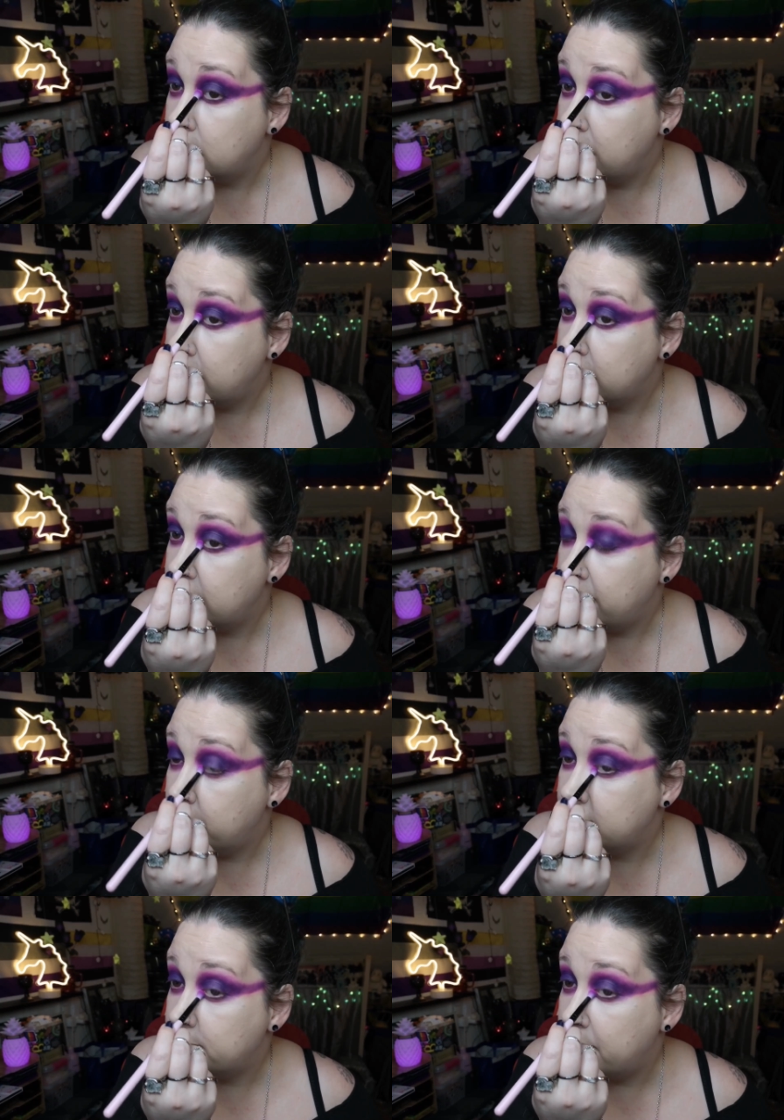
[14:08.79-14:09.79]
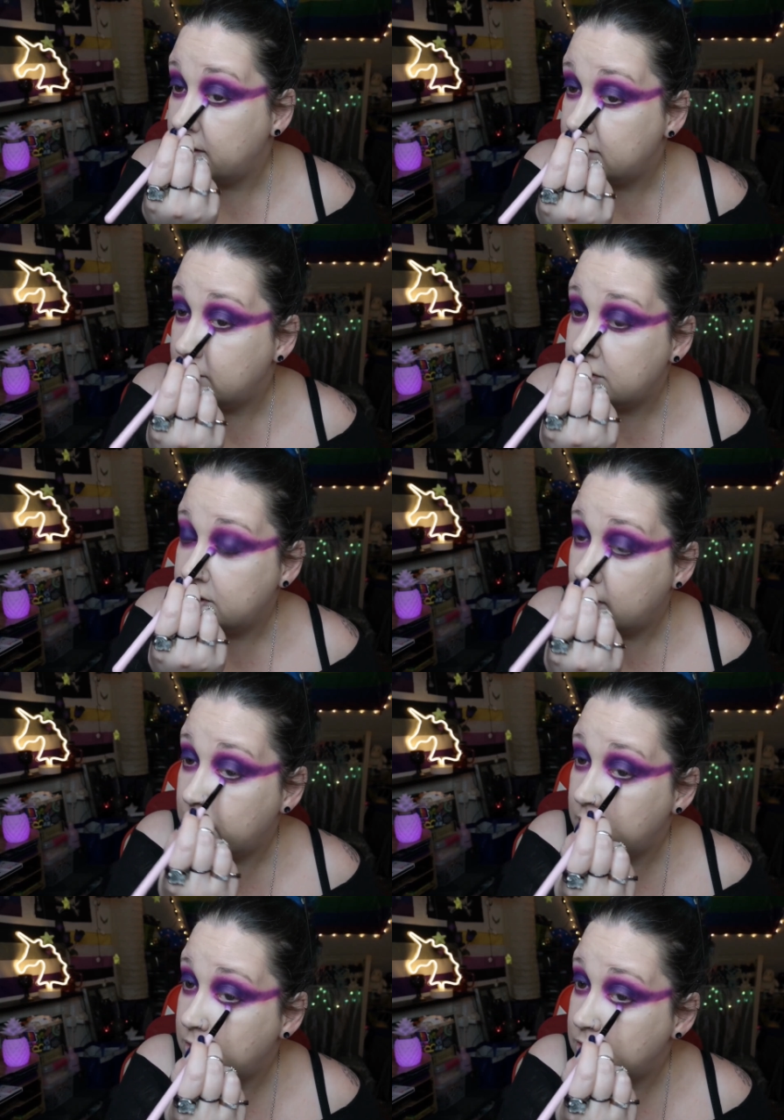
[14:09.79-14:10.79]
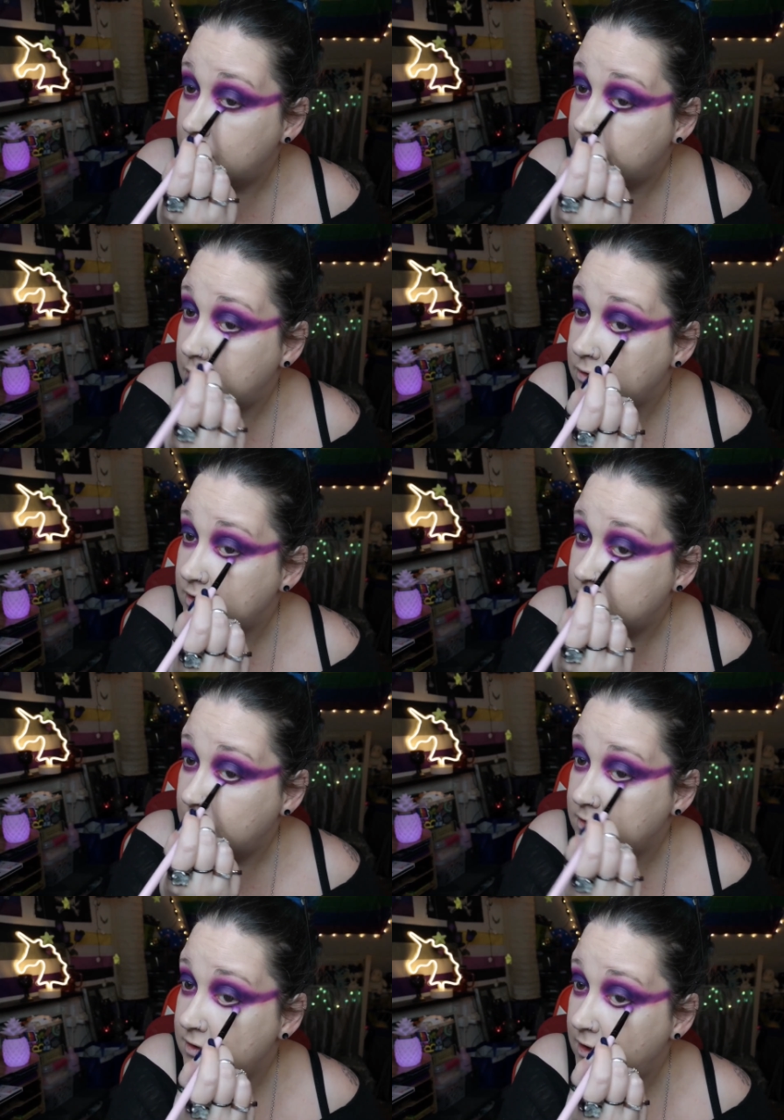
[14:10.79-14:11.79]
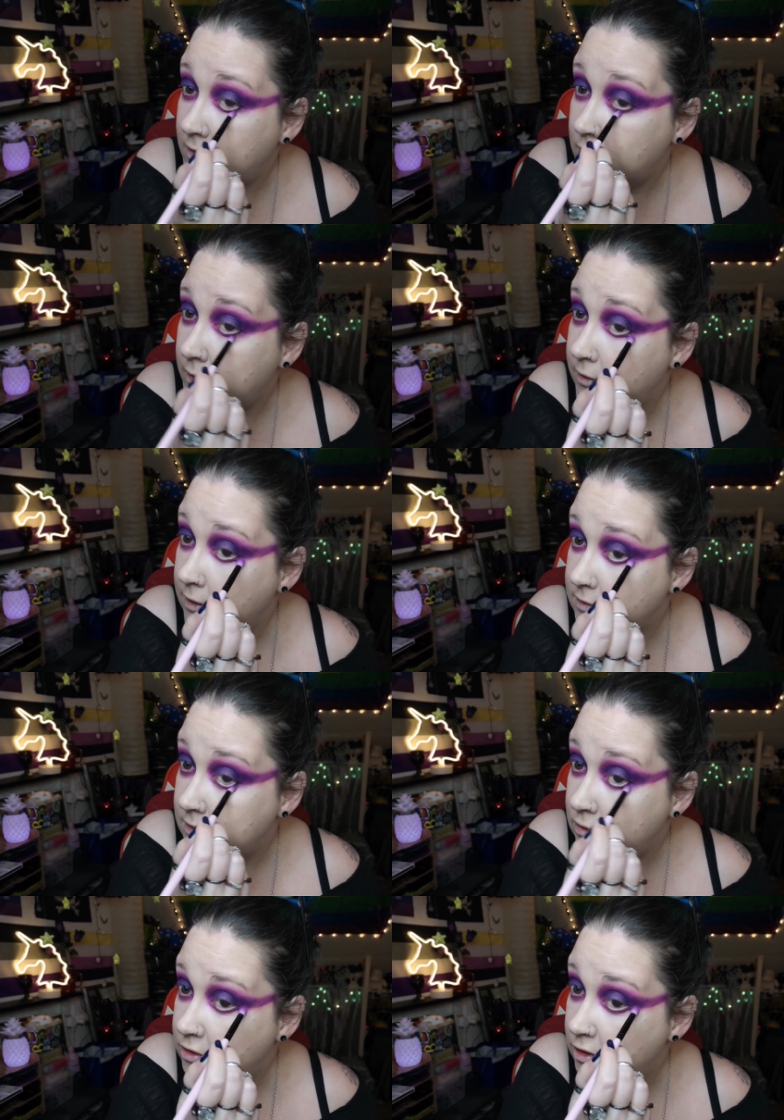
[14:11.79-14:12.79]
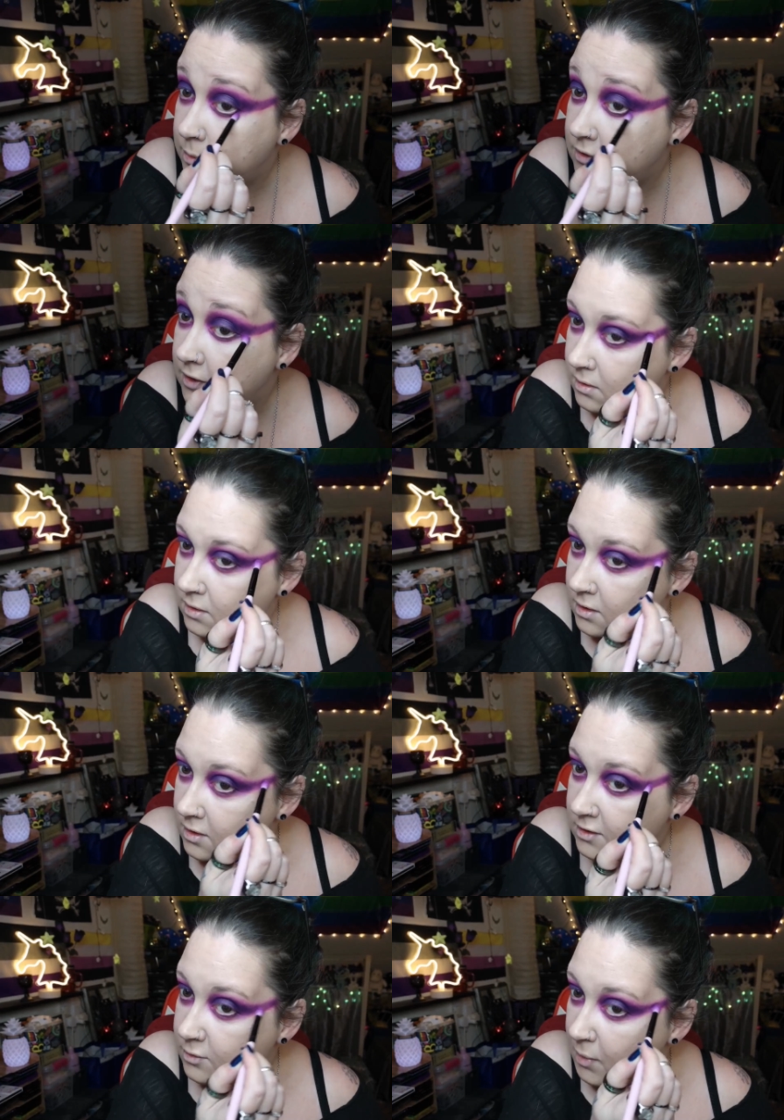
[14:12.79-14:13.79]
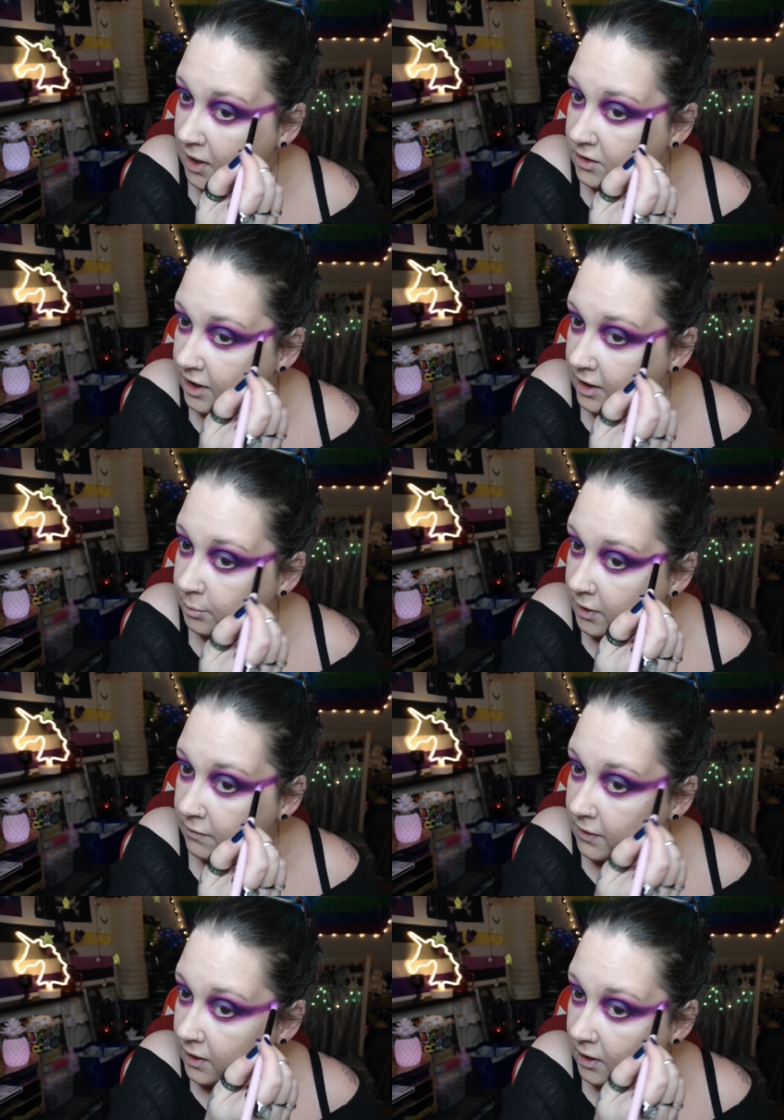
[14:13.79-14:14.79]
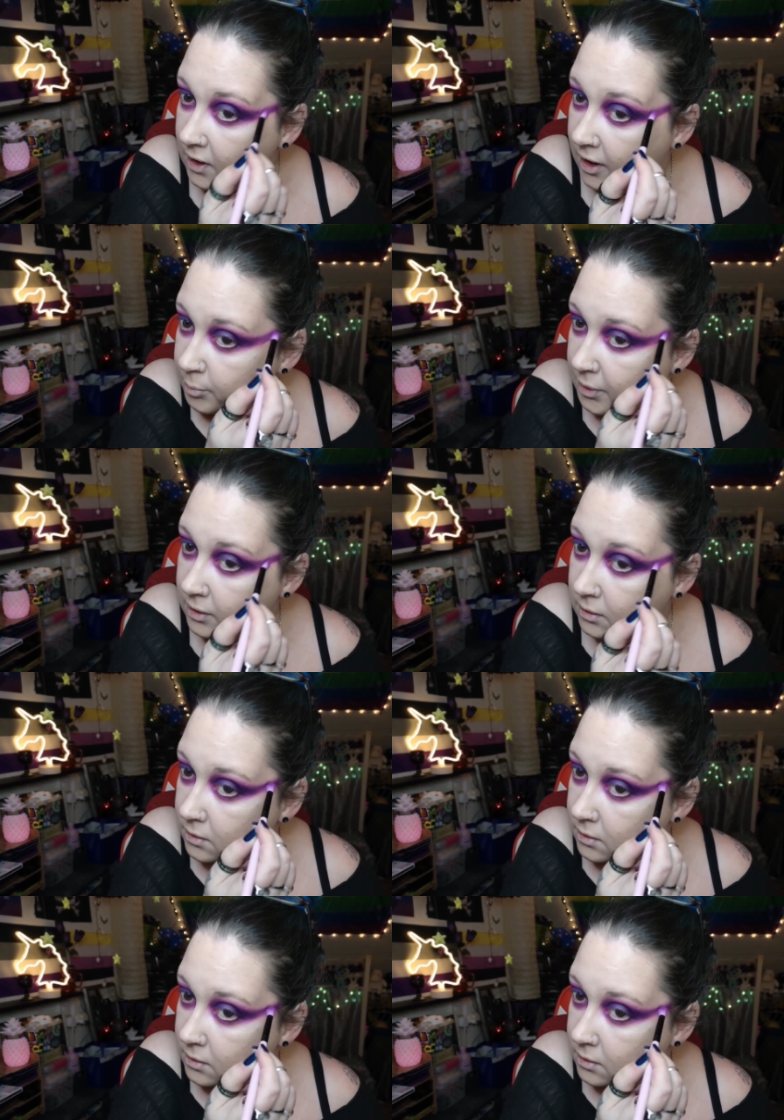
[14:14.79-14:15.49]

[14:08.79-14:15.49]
can tell I've been spending too much time on YouTube because I start saying all the things that YouTubers say. Smash that motherfucking like button.